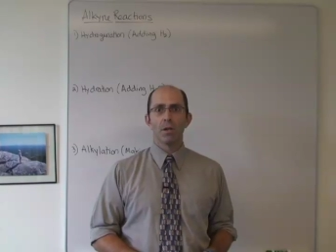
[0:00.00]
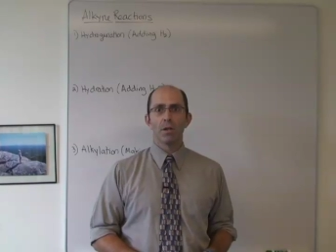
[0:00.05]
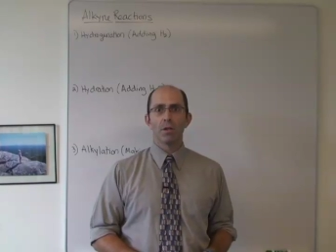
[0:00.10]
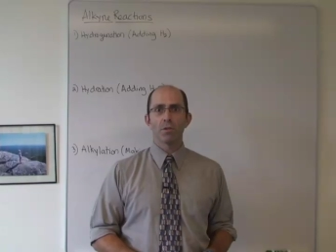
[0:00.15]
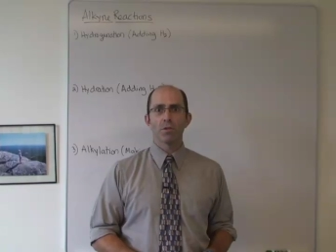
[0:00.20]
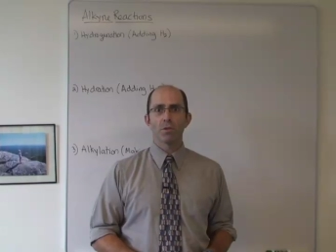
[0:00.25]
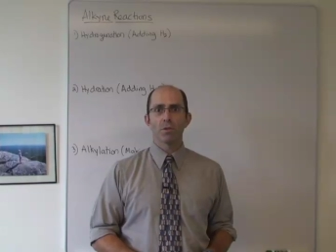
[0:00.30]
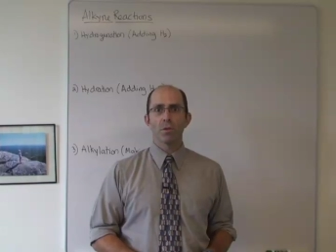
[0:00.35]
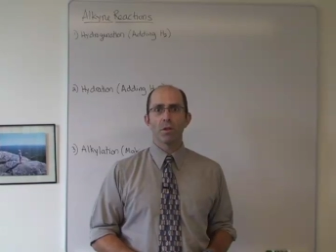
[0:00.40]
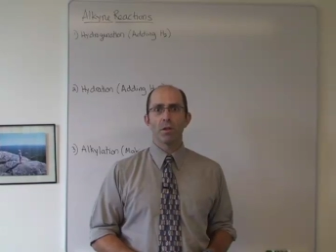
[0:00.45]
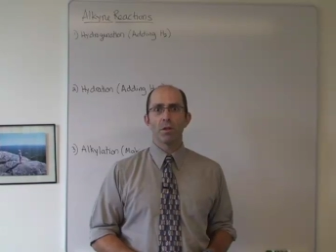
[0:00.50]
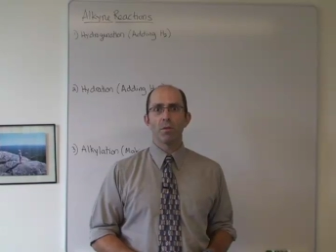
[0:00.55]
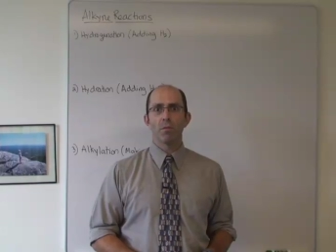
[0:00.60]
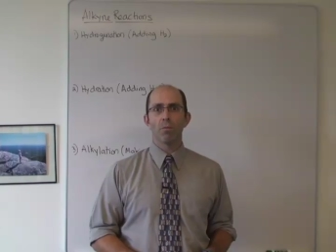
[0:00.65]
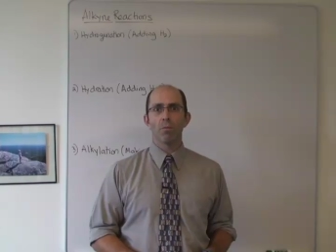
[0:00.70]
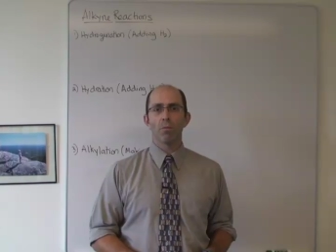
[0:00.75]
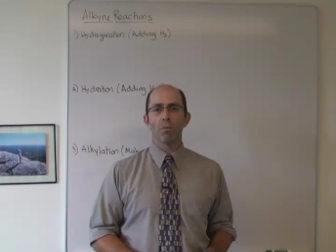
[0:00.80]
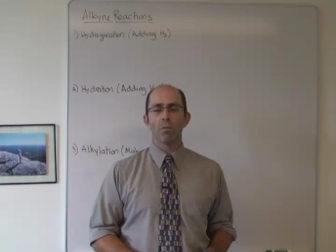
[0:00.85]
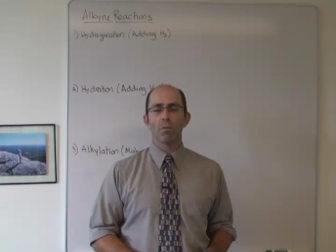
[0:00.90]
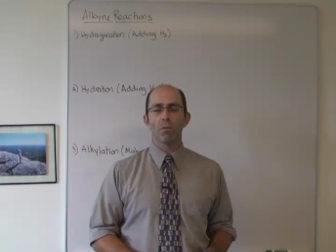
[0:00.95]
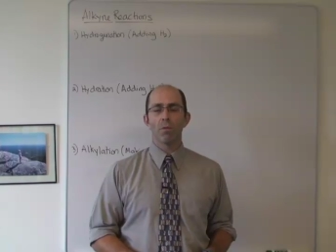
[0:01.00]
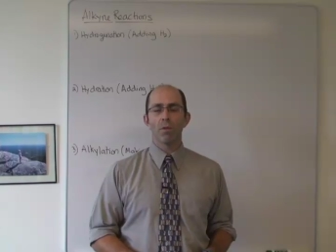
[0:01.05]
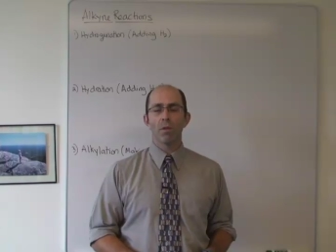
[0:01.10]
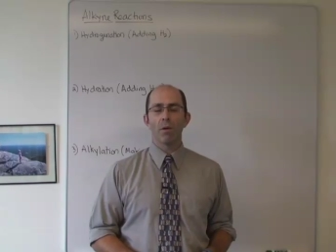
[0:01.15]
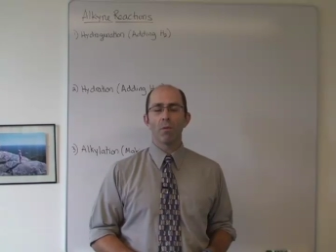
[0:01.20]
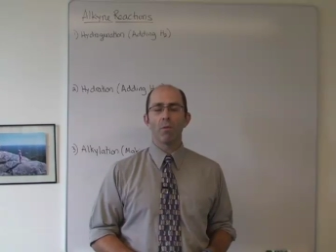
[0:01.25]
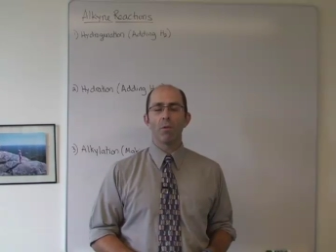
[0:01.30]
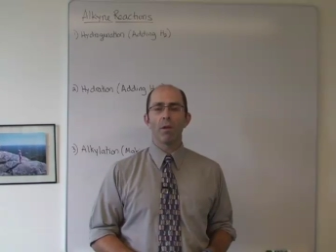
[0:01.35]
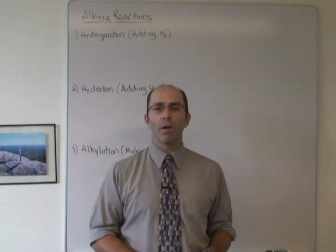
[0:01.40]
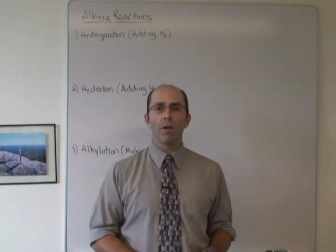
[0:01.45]
so that
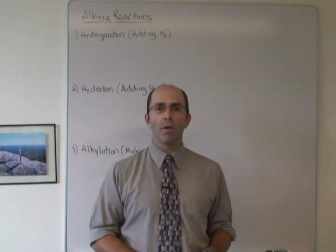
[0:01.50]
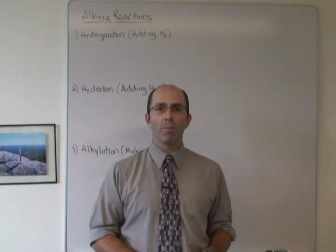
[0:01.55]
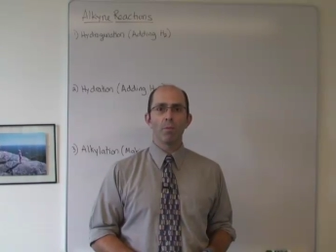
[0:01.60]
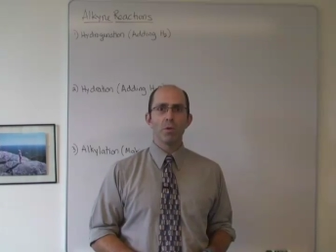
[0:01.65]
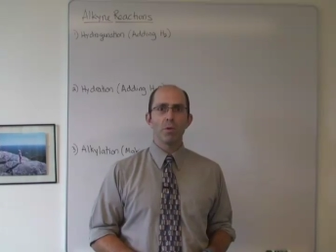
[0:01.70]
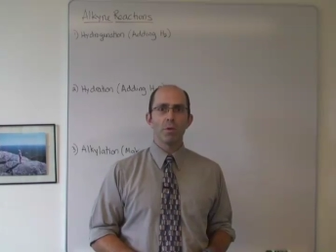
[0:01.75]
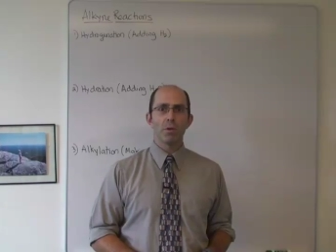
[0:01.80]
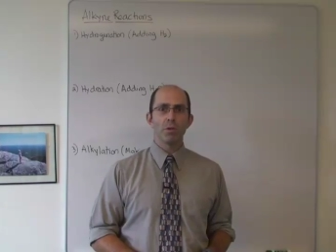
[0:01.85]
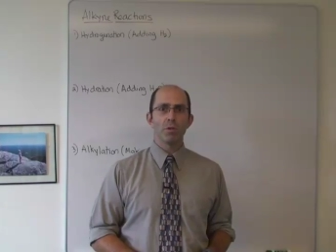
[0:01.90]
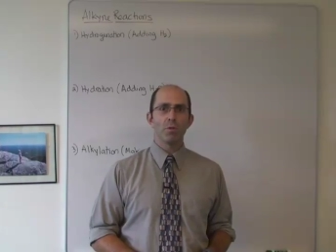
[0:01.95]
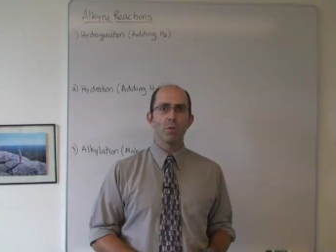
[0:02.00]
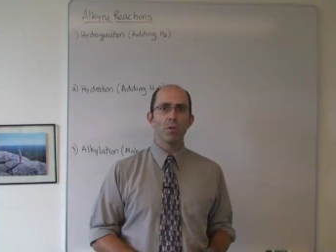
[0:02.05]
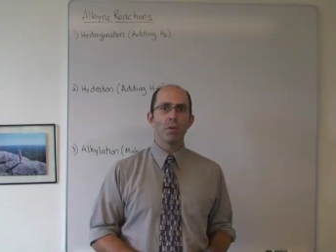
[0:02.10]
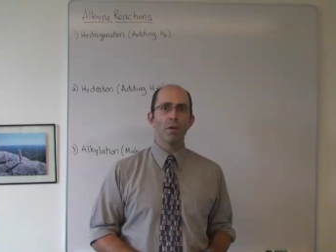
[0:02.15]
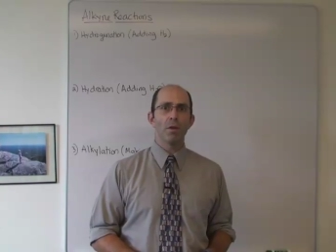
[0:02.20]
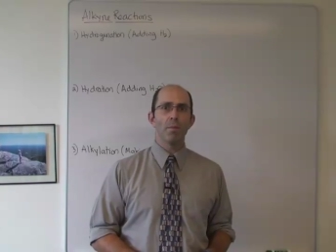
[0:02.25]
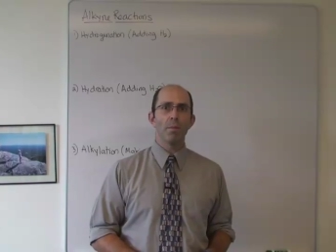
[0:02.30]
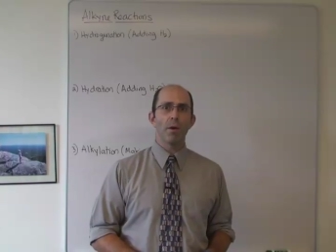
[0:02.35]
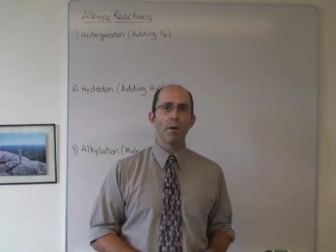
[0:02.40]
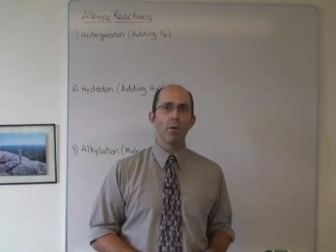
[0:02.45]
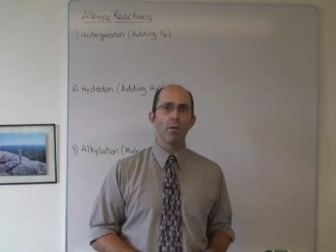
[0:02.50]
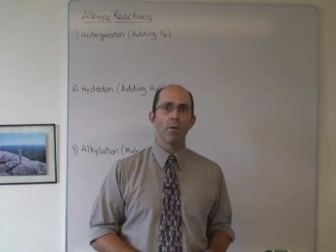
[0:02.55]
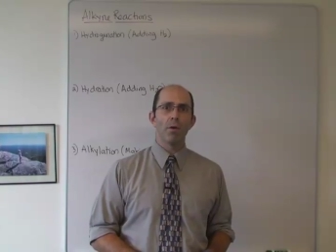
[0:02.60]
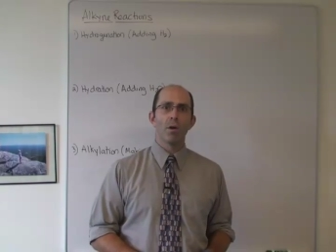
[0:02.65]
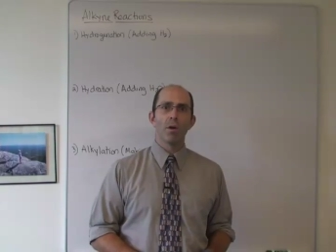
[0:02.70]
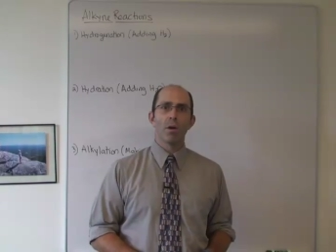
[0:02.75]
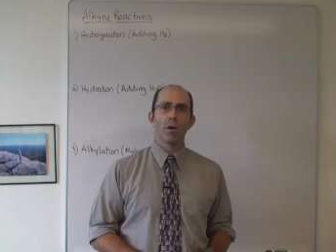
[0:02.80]
will help you as you think about